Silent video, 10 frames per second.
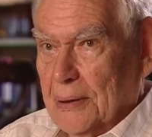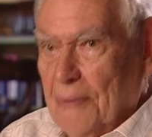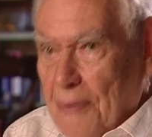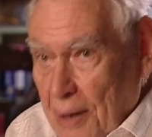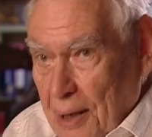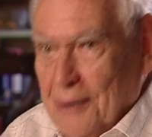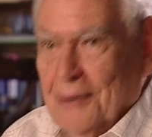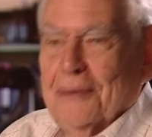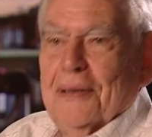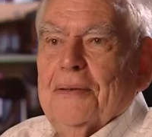Then
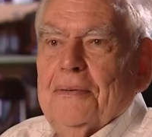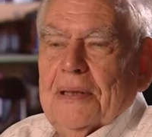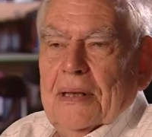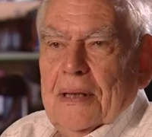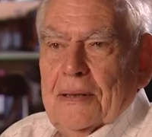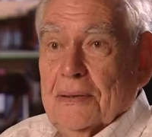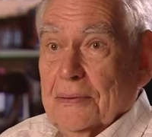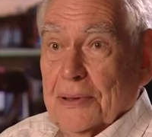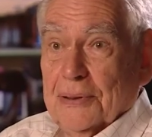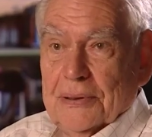I think we can get
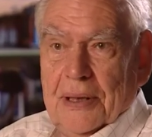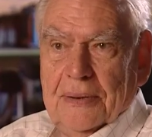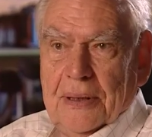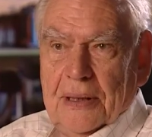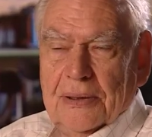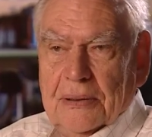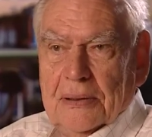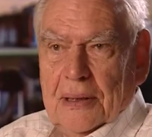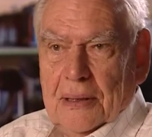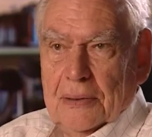universal education
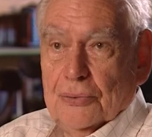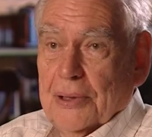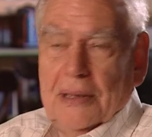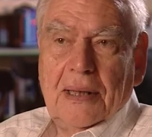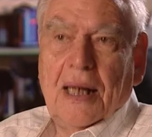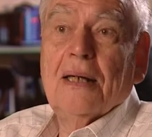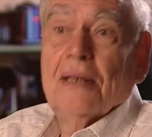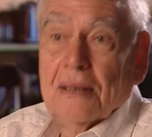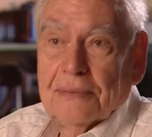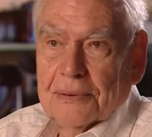at a really high
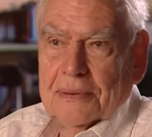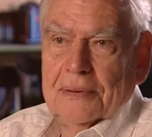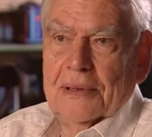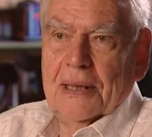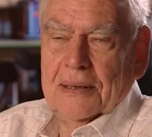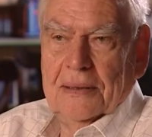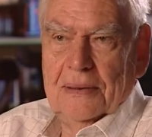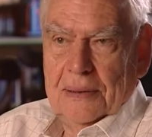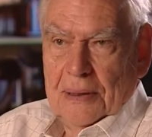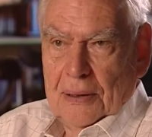level, like
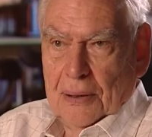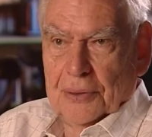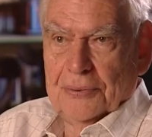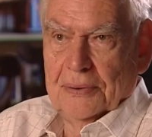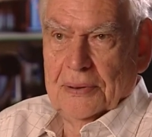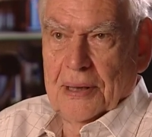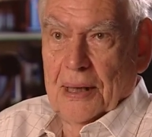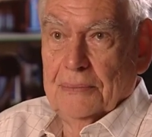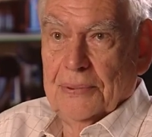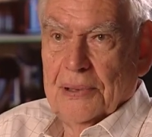in Oxford and
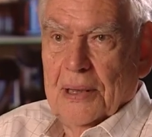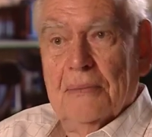Cambridge.